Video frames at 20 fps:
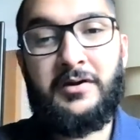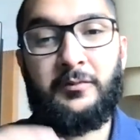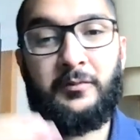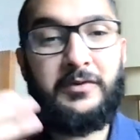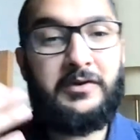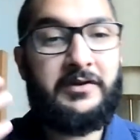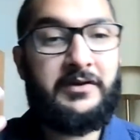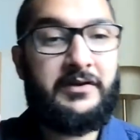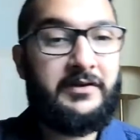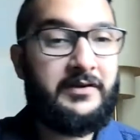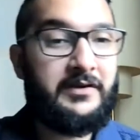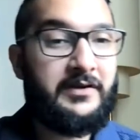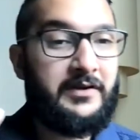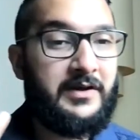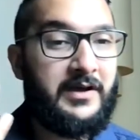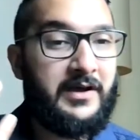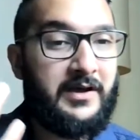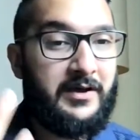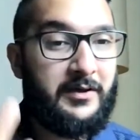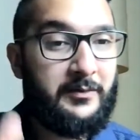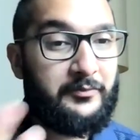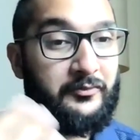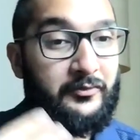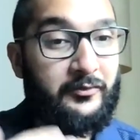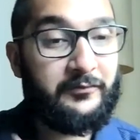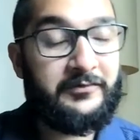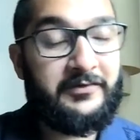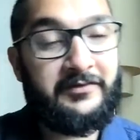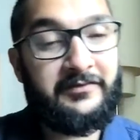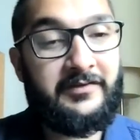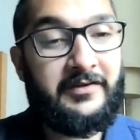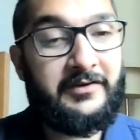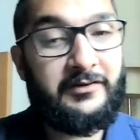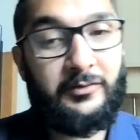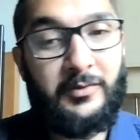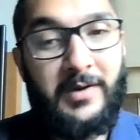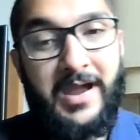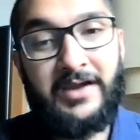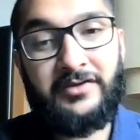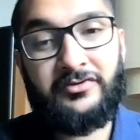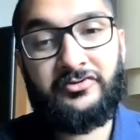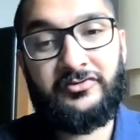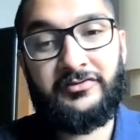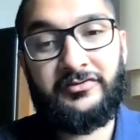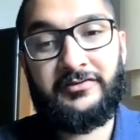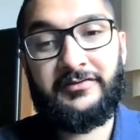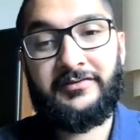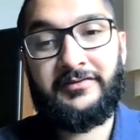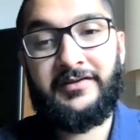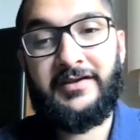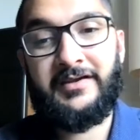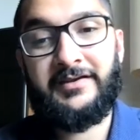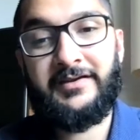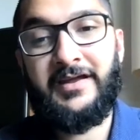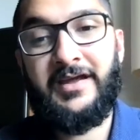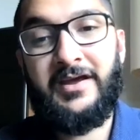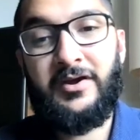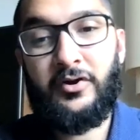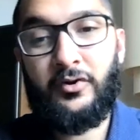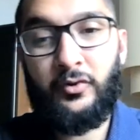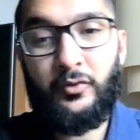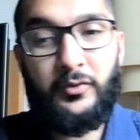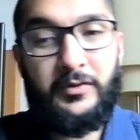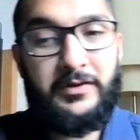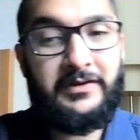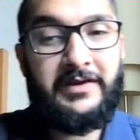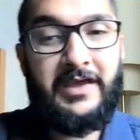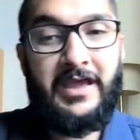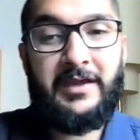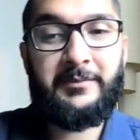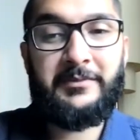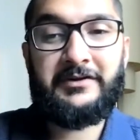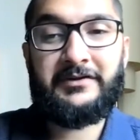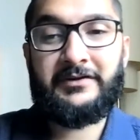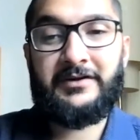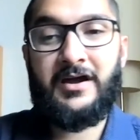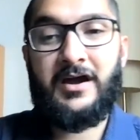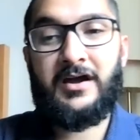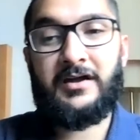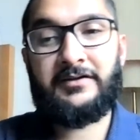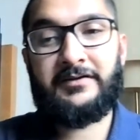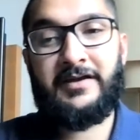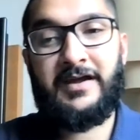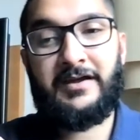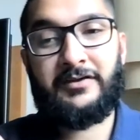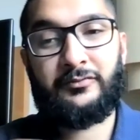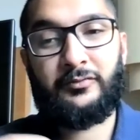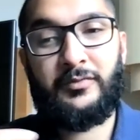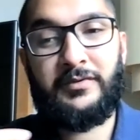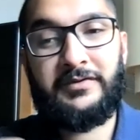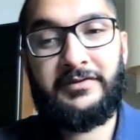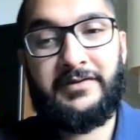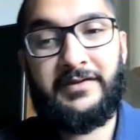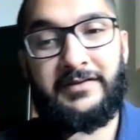we observed his interactions and who he came into contact with,